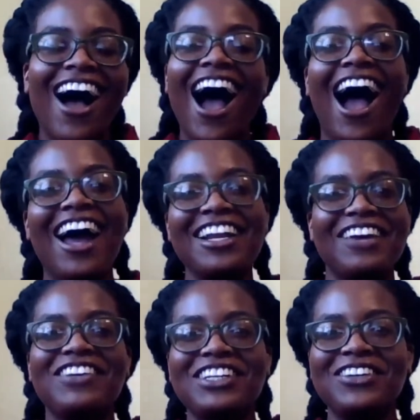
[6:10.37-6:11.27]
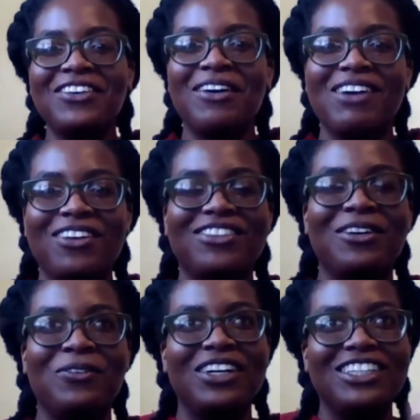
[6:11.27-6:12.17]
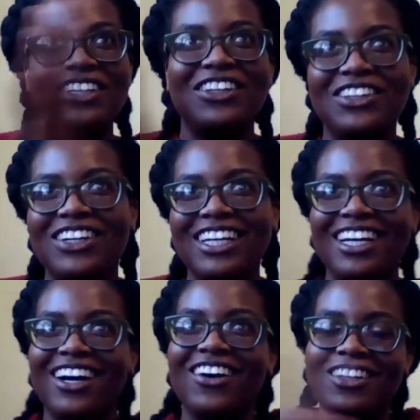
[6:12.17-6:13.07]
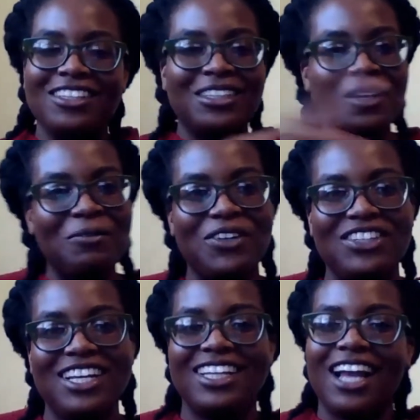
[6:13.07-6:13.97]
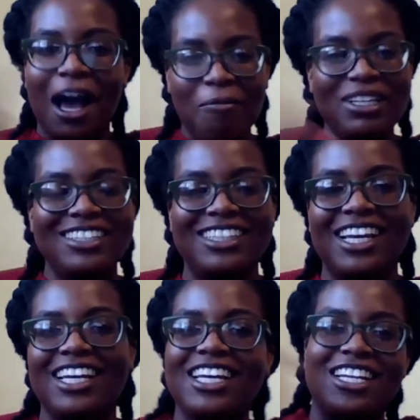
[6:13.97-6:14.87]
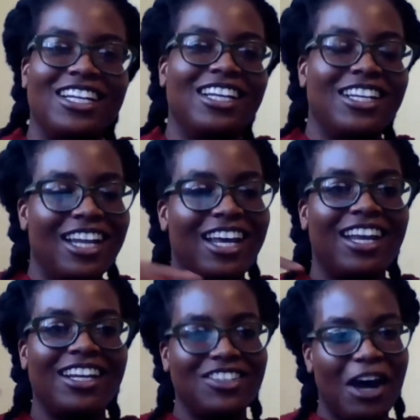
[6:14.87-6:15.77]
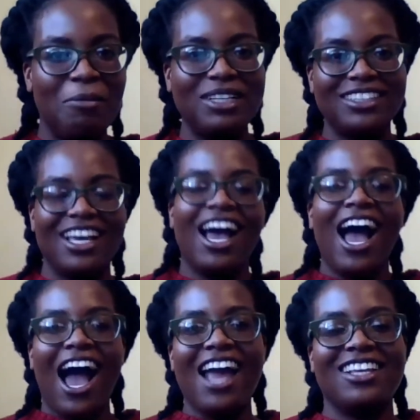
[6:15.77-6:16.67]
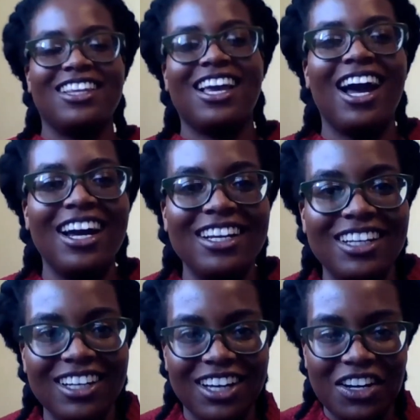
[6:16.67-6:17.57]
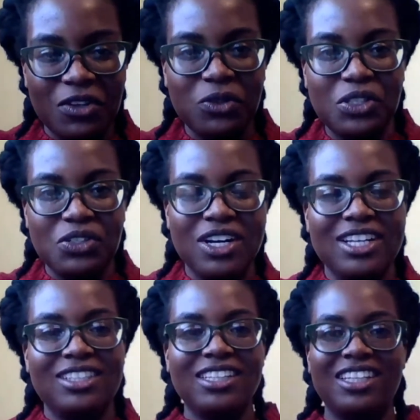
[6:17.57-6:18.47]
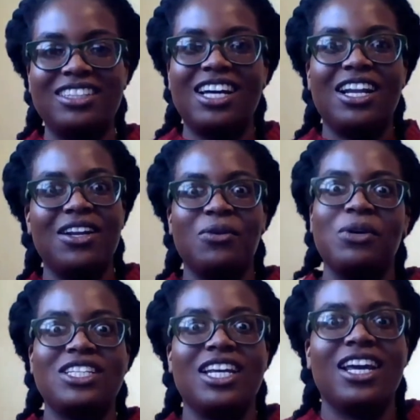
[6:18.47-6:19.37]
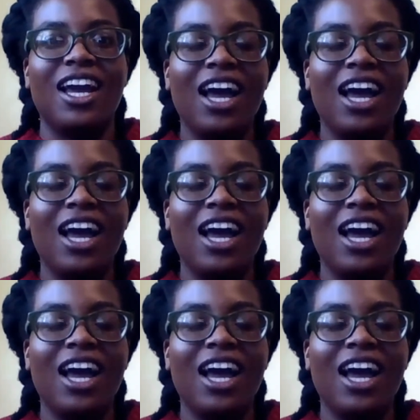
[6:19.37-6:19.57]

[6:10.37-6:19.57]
I never knew about the 1, 2, 3 or the slow motion that happens in dramas. I kind of got used to it since I started watching